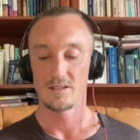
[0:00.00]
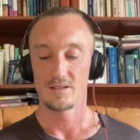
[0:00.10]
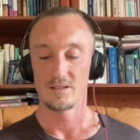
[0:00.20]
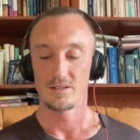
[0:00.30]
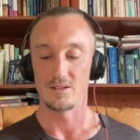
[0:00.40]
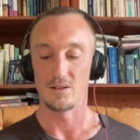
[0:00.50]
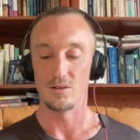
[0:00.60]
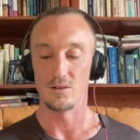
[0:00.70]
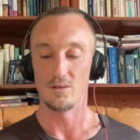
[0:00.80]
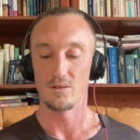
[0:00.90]

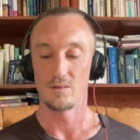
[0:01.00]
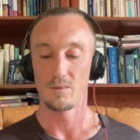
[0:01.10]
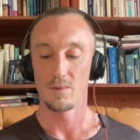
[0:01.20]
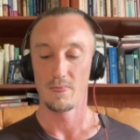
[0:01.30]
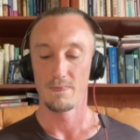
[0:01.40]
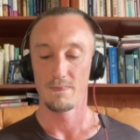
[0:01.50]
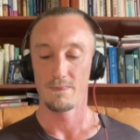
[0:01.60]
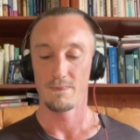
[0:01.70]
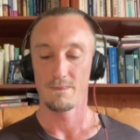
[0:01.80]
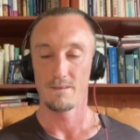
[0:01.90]
So
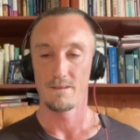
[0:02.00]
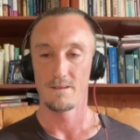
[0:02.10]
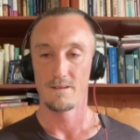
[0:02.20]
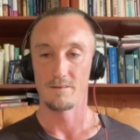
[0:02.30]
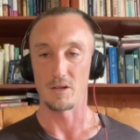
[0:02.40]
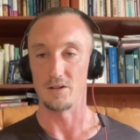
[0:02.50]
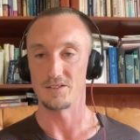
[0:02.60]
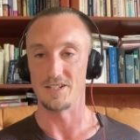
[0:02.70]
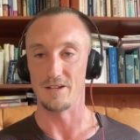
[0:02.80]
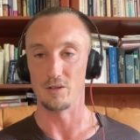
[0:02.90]
I'm curious,
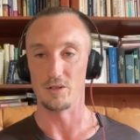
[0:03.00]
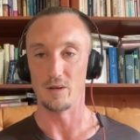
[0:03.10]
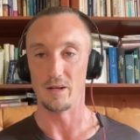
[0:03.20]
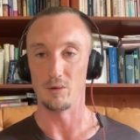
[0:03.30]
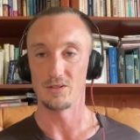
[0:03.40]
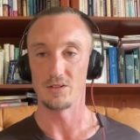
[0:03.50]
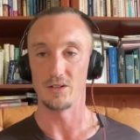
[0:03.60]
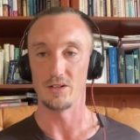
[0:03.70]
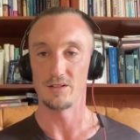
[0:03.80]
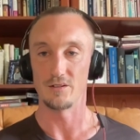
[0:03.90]
Ned, were you able
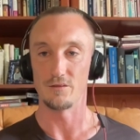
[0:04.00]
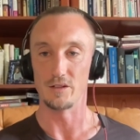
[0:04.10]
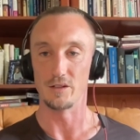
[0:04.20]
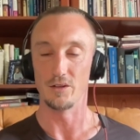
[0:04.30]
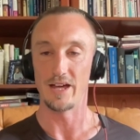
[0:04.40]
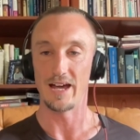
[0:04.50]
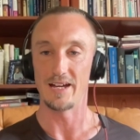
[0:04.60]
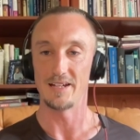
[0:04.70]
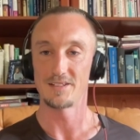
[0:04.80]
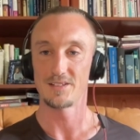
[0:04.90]
to feel
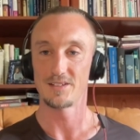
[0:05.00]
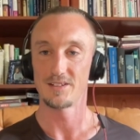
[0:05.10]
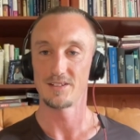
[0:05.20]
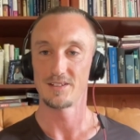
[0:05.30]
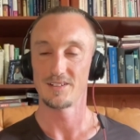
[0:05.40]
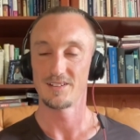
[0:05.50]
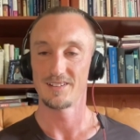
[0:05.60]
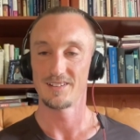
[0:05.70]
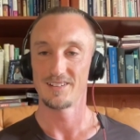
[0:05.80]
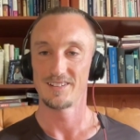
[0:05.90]
that
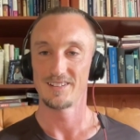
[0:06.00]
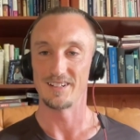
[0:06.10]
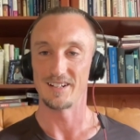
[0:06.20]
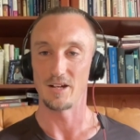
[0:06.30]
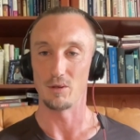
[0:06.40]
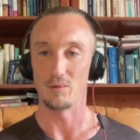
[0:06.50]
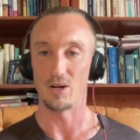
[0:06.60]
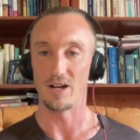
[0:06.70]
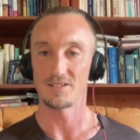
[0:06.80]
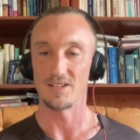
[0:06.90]
in a couple of
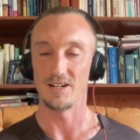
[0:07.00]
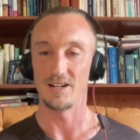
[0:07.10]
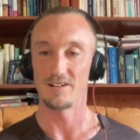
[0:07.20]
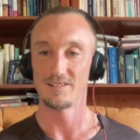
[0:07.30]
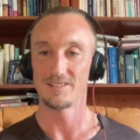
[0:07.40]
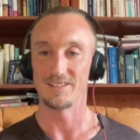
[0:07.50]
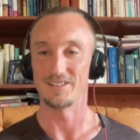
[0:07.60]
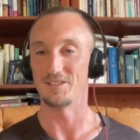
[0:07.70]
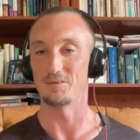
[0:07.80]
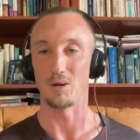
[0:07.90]
breaths there? This
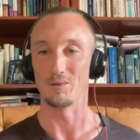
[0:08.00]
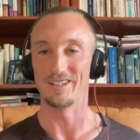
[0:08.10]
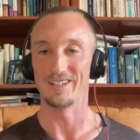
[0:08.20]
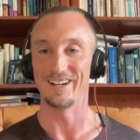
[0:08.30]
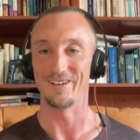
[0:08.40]
is probably an area